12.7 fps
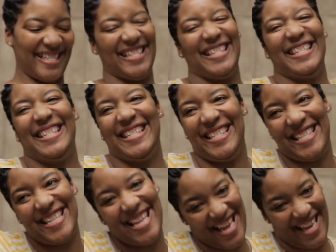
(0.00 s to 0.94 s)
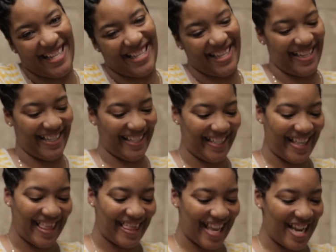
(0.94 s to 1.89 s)
Talk to past clients of
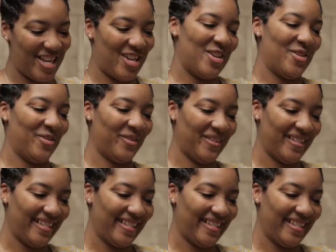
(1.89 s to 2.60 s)
ours or call us